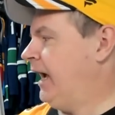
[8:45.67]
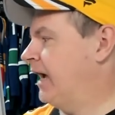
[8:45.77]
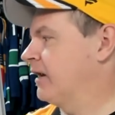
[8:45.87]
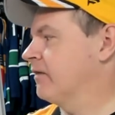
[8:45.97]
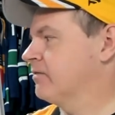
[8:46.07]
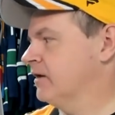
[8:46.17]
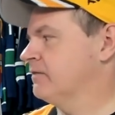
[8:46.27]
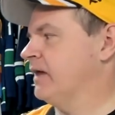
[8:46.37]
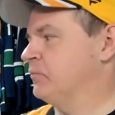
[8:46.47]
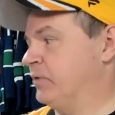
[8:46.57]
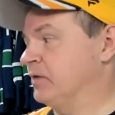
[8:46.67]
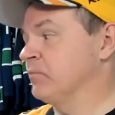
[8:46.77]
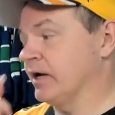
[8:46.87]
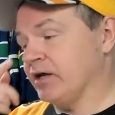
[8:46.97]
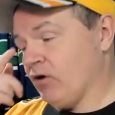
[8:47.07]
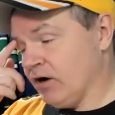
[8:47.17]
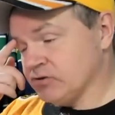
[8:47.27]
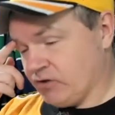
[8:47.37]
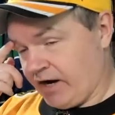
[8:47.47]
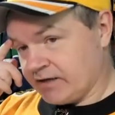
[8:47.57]
And I think that big money
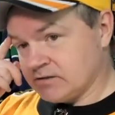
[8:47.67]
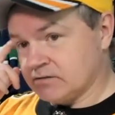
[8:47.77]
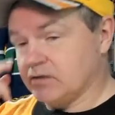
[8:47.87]
contract,